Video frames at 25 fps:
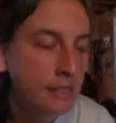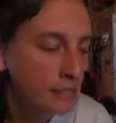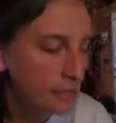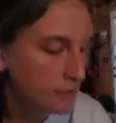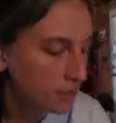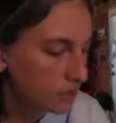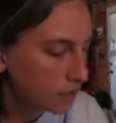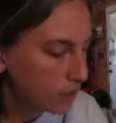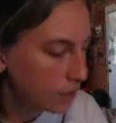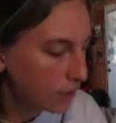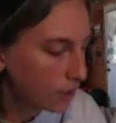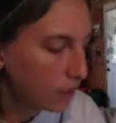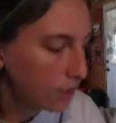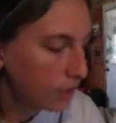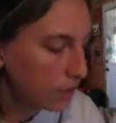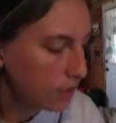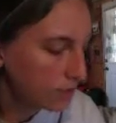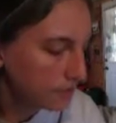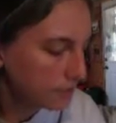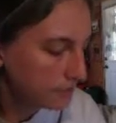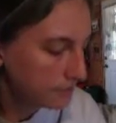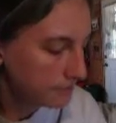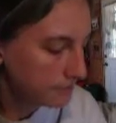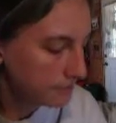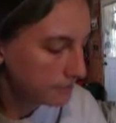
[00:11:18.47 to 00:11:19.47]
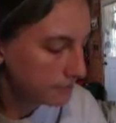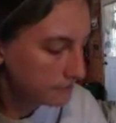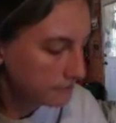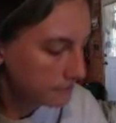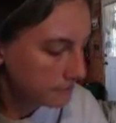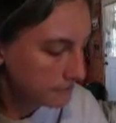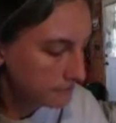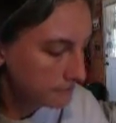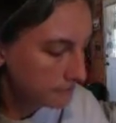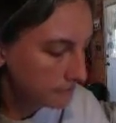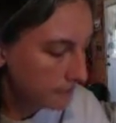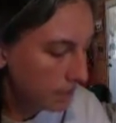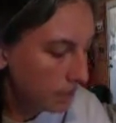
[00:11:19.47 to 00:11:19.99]
So
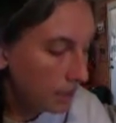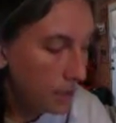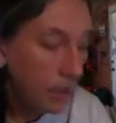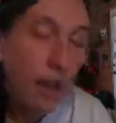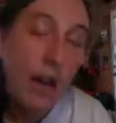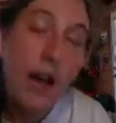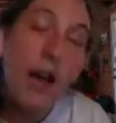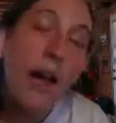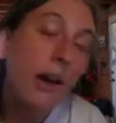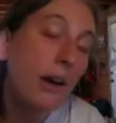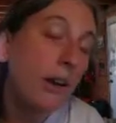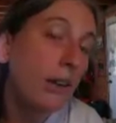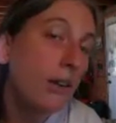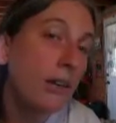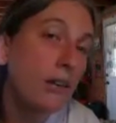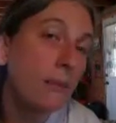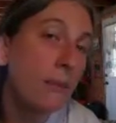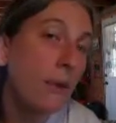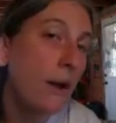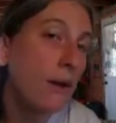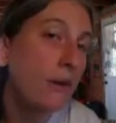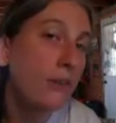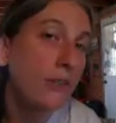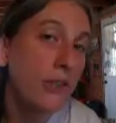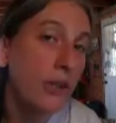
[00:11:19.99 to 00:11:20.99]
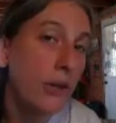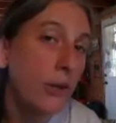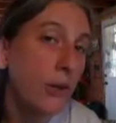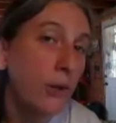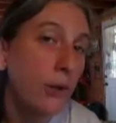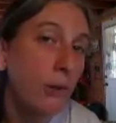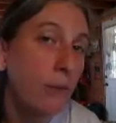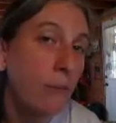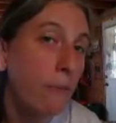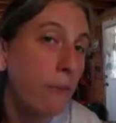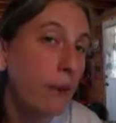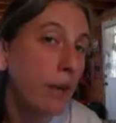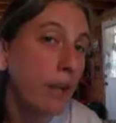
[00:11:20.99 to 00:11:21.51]
I don't know about
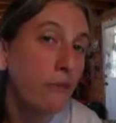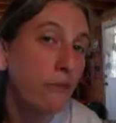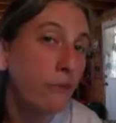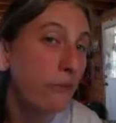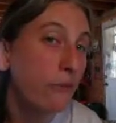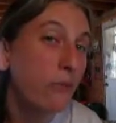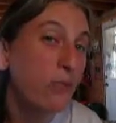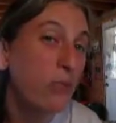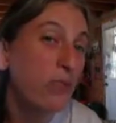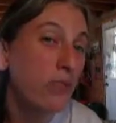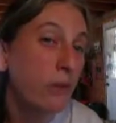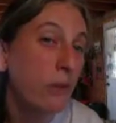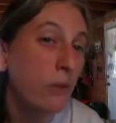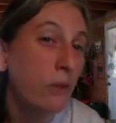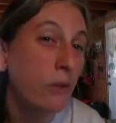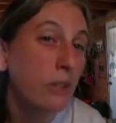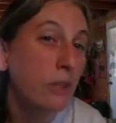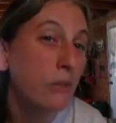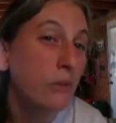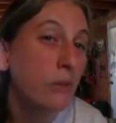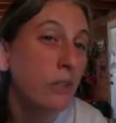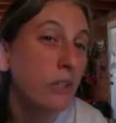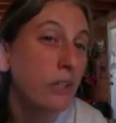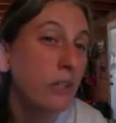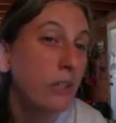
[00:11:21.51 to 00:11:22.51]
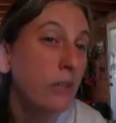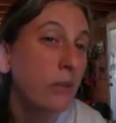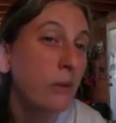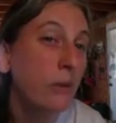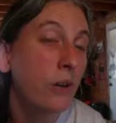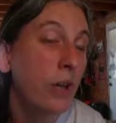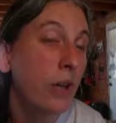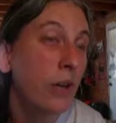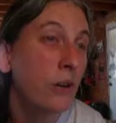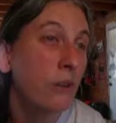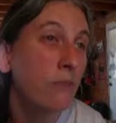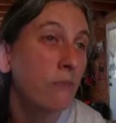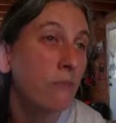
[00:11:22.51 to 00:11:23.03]
you, but I've only really known
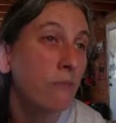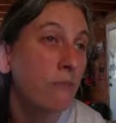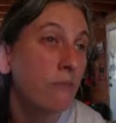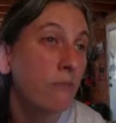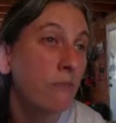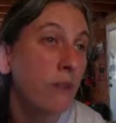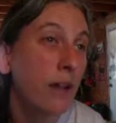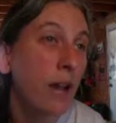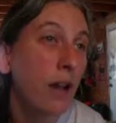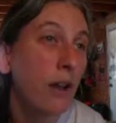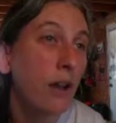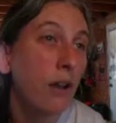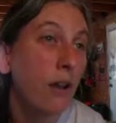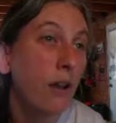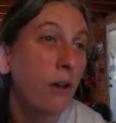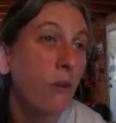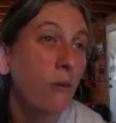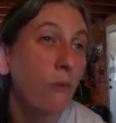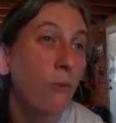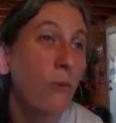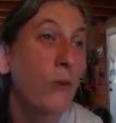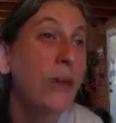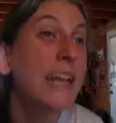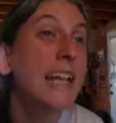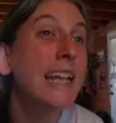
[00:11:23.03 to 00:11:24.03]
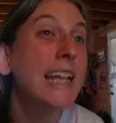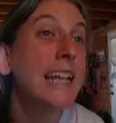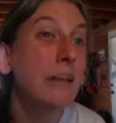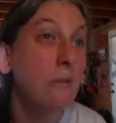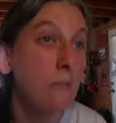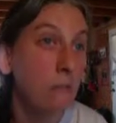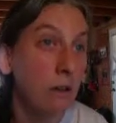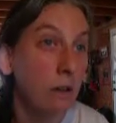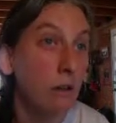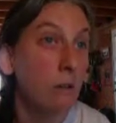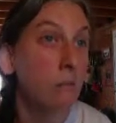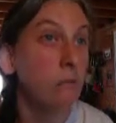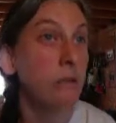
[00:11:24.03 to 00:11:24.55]
how to really
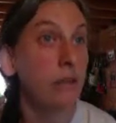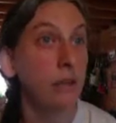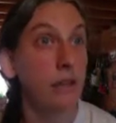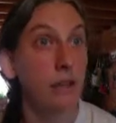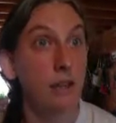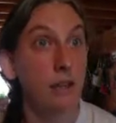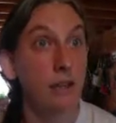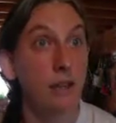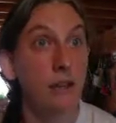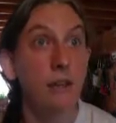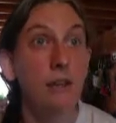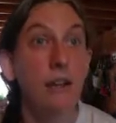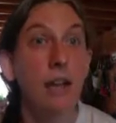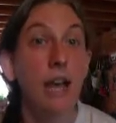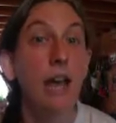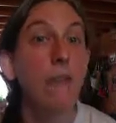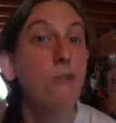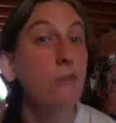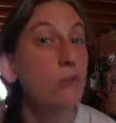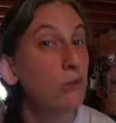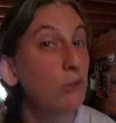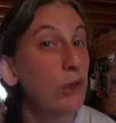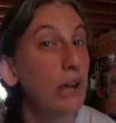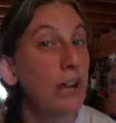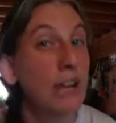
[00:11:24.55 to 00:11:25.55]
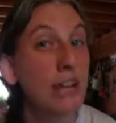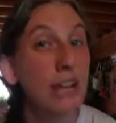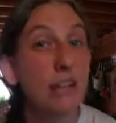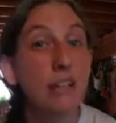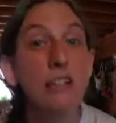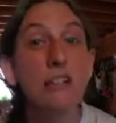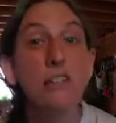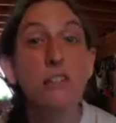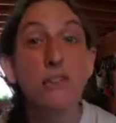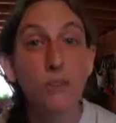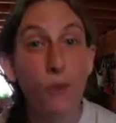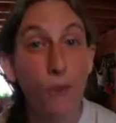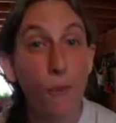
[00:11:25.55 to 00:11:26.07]
meal plan. I've tried
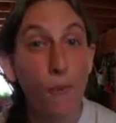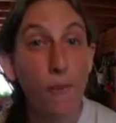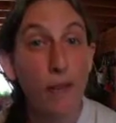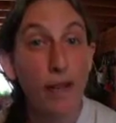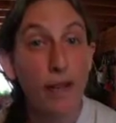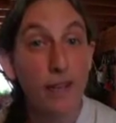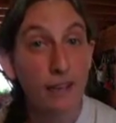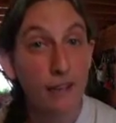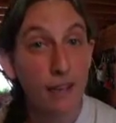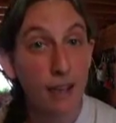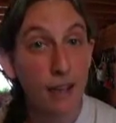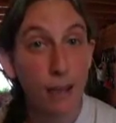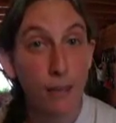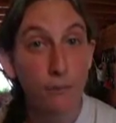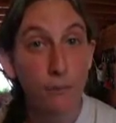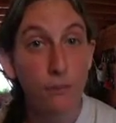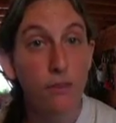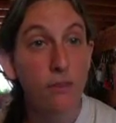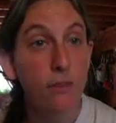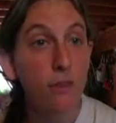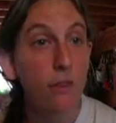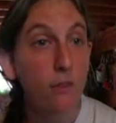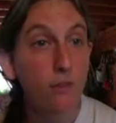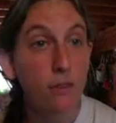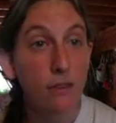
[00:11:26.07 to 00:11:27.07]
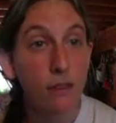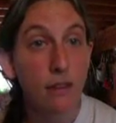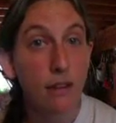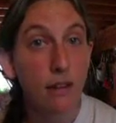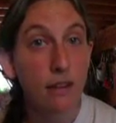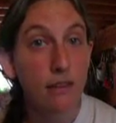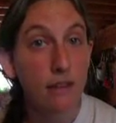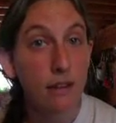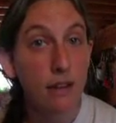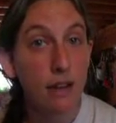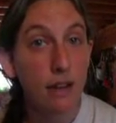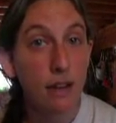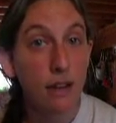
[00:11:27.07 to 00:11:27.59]
so many times over the
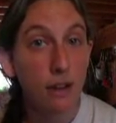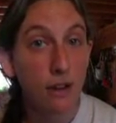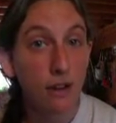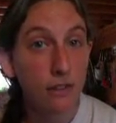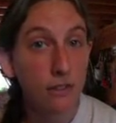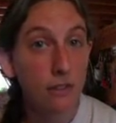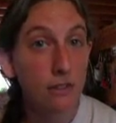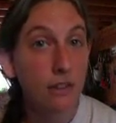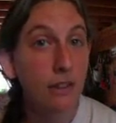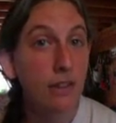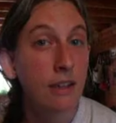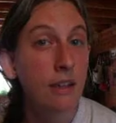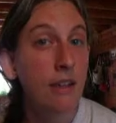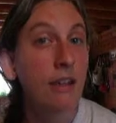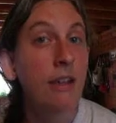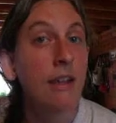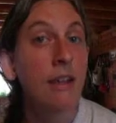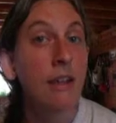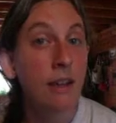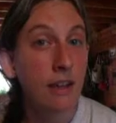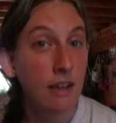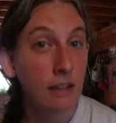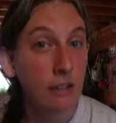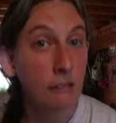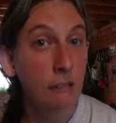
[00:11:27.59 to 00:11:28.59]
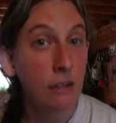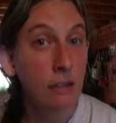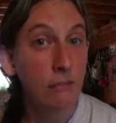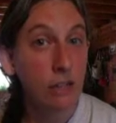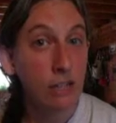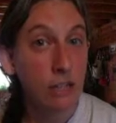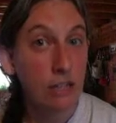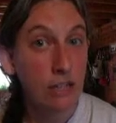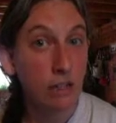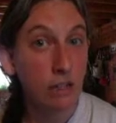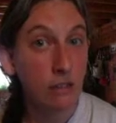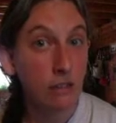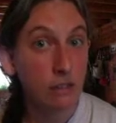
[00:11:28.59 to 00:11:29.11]
last 9 years. It has been
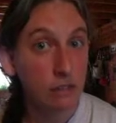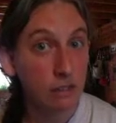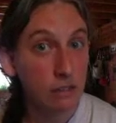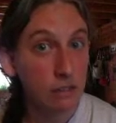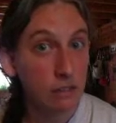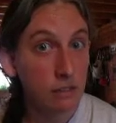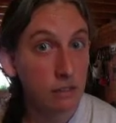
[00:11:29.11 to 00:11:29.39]
ridiculous.